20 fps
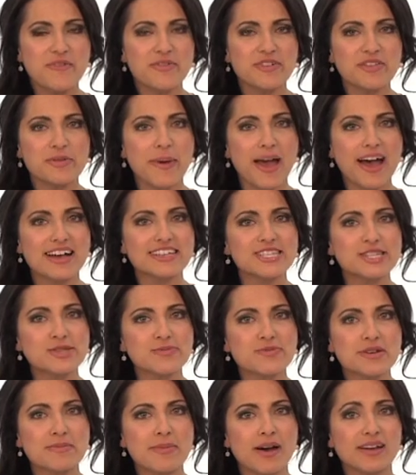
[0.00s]
For the past
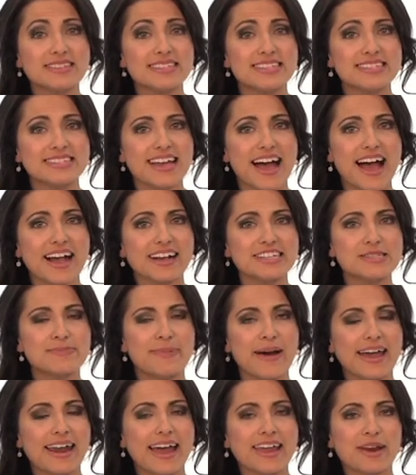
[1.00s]
3 months, the stock has
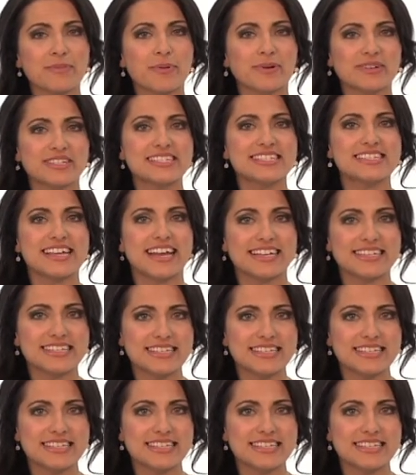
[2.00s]
been on a pretty steady